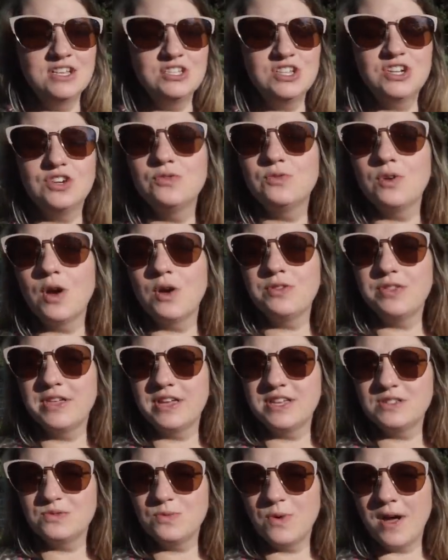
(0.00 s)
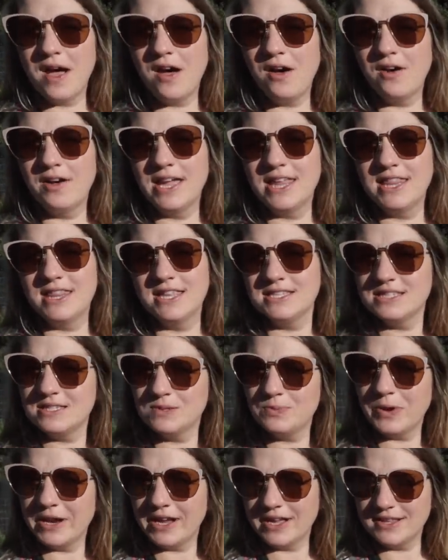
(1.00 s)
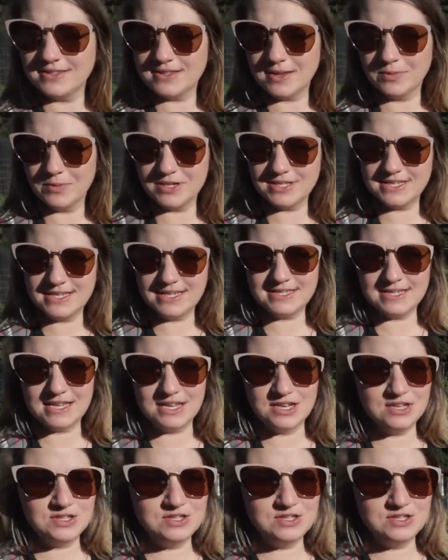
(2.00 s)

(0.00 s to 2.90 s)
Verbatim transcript: to grow things well in this spring and summer season.